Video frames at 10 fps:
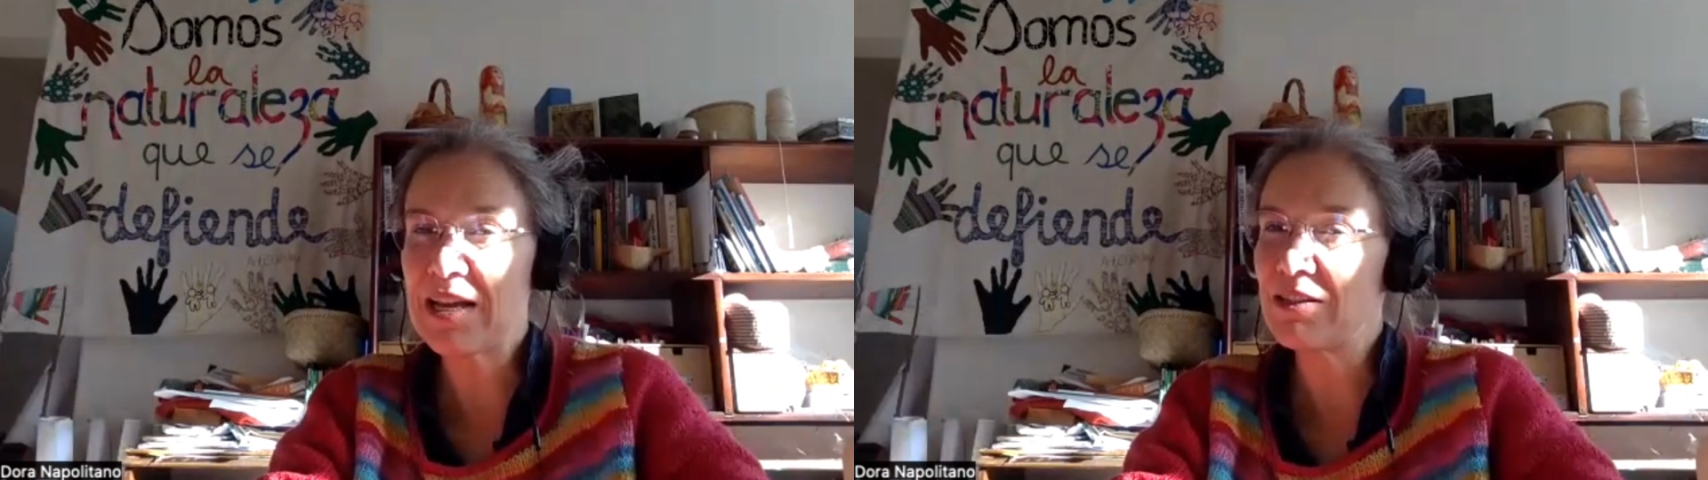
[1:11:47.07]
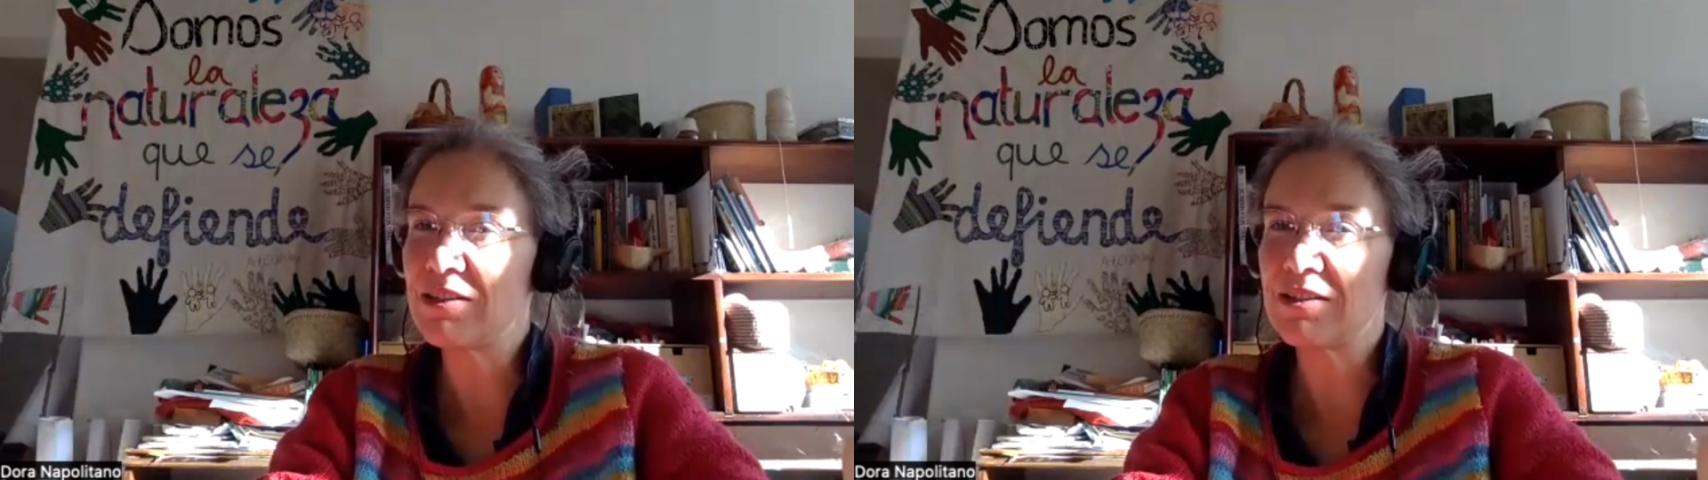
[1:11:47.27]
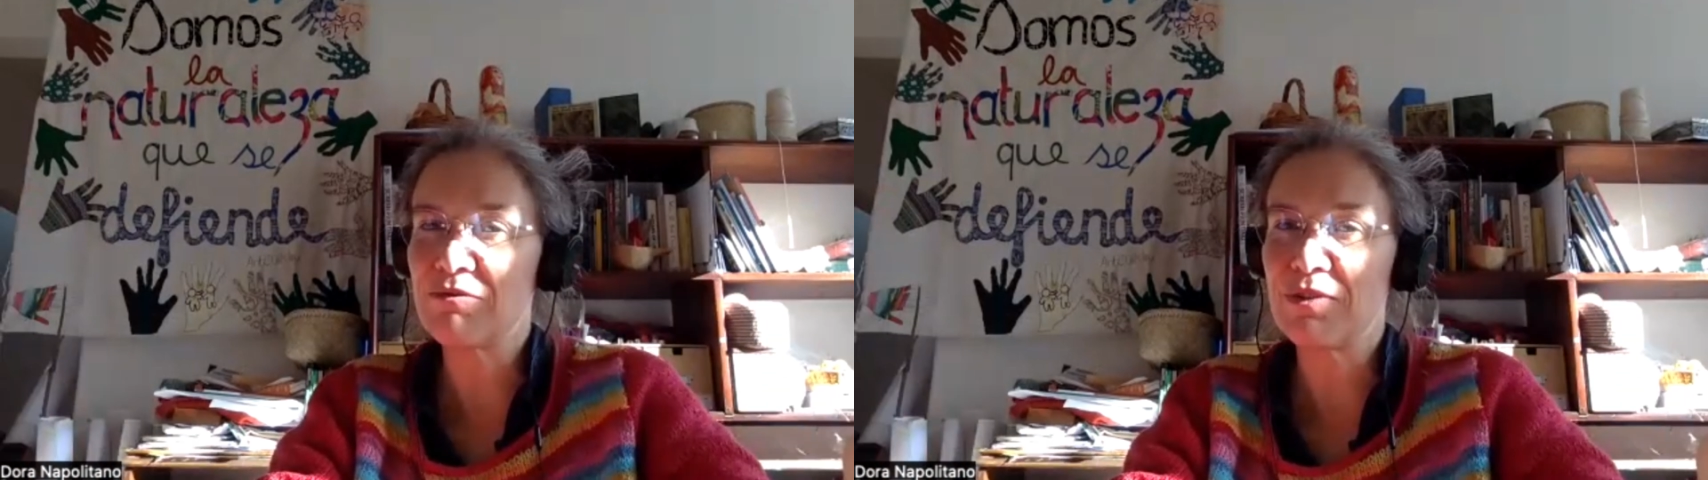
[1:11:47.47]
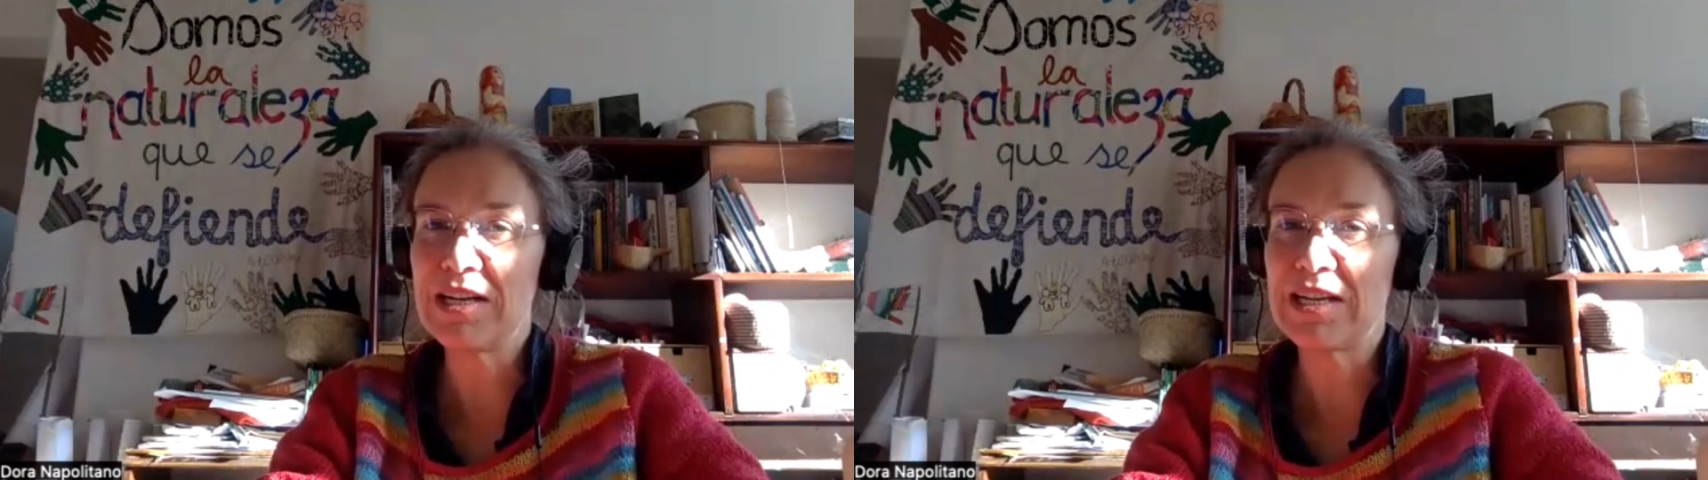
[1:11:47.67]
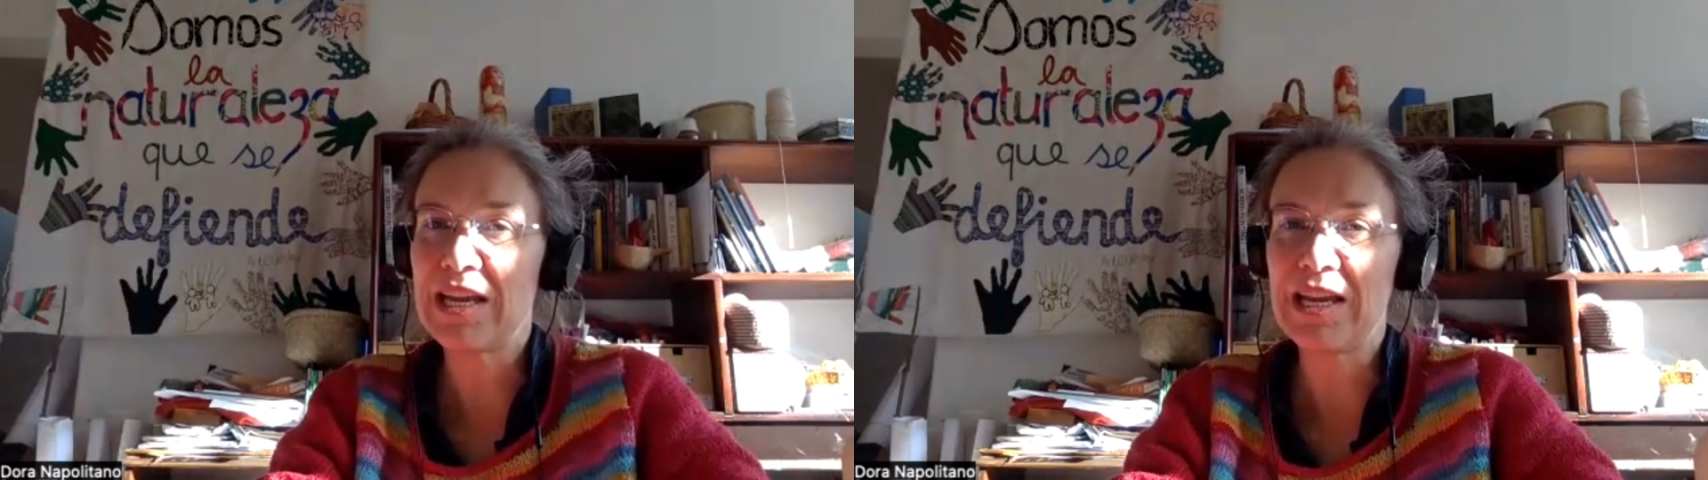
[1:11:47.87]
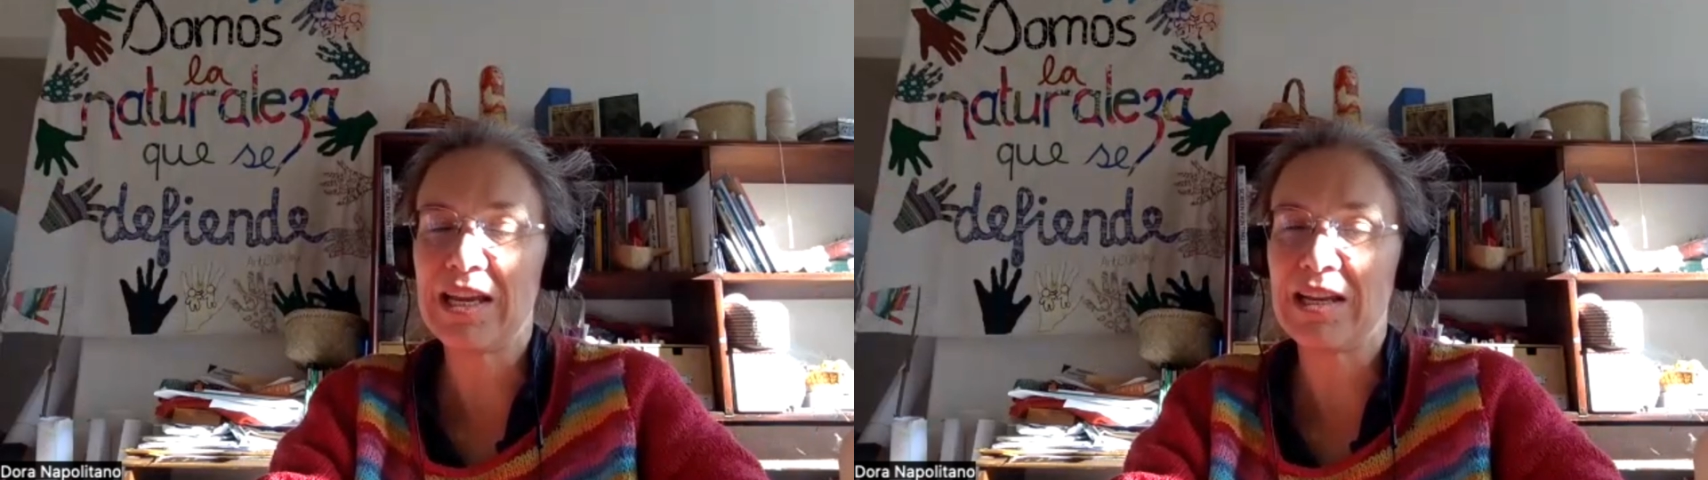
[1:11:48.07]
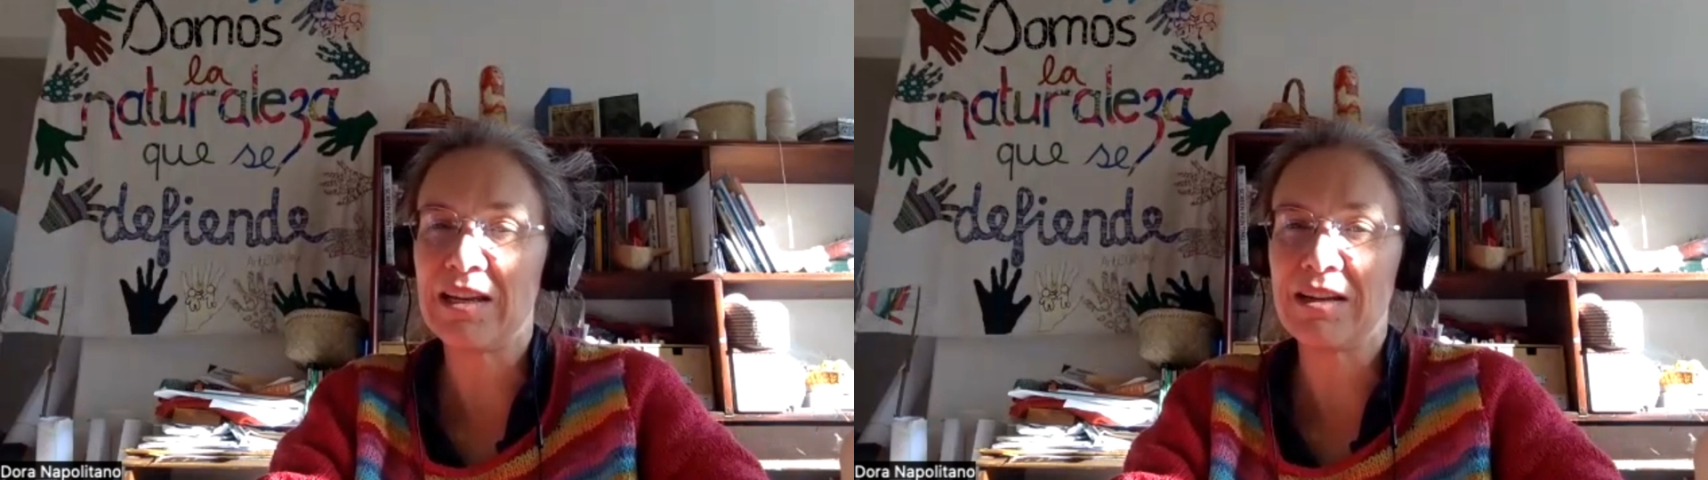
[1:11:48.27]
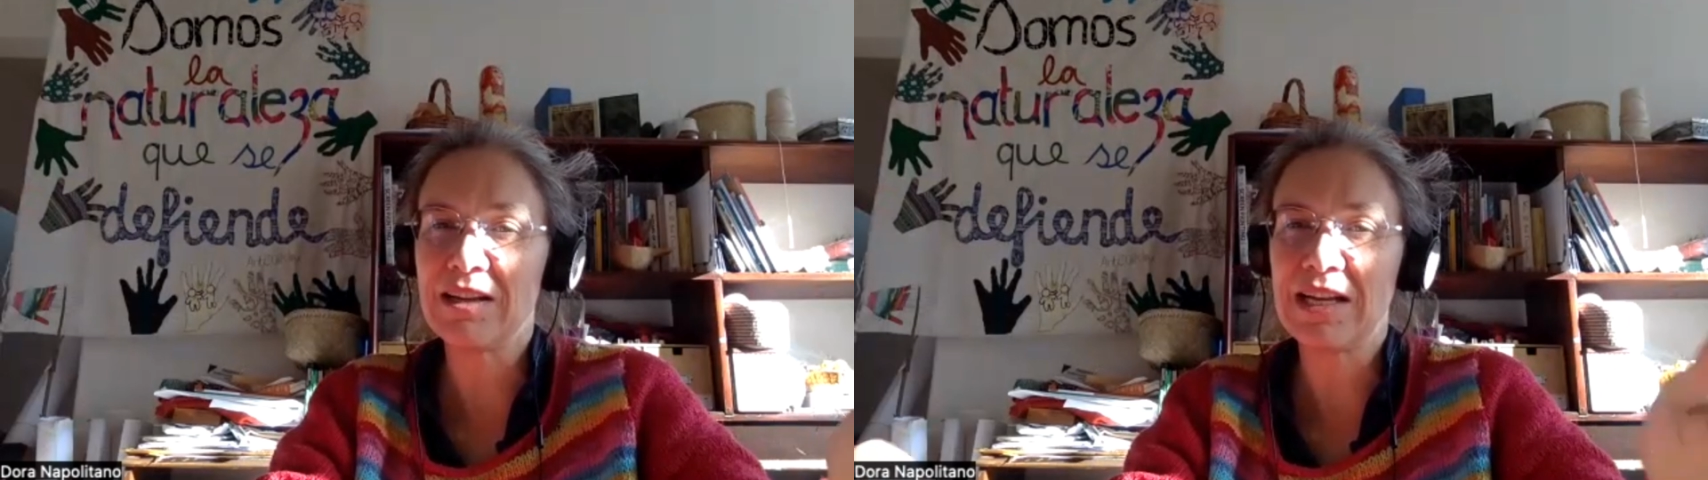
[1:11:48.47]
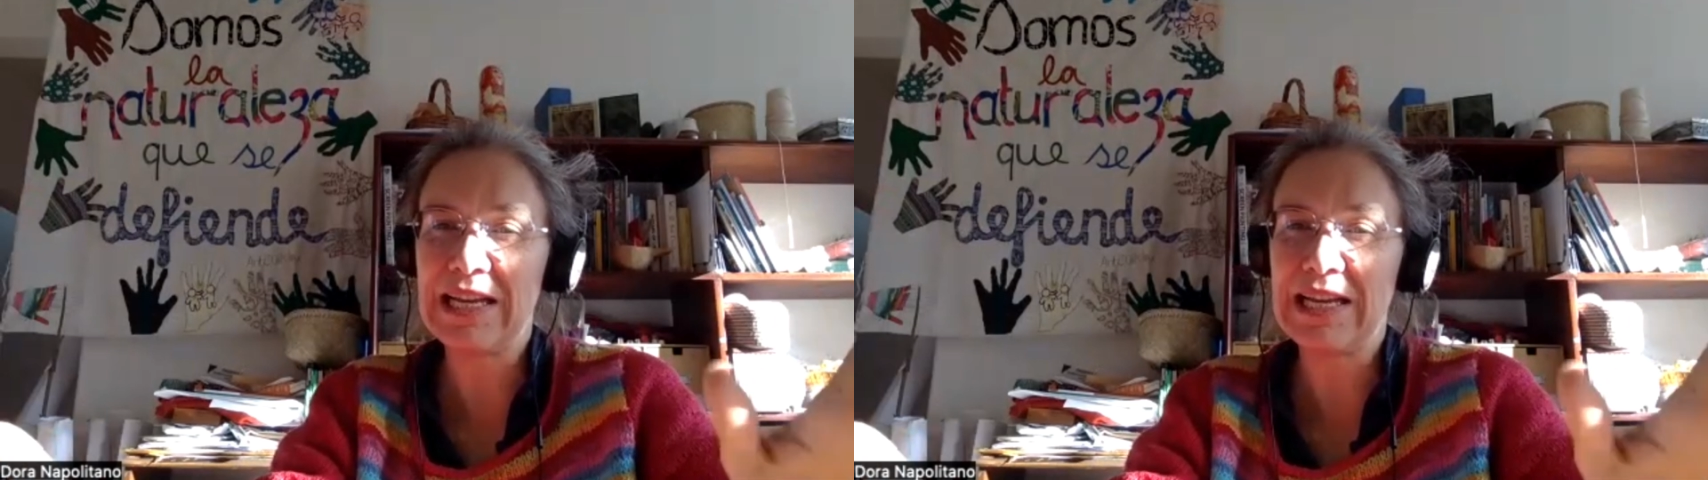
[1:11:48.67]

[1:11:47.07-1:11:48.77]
that's really key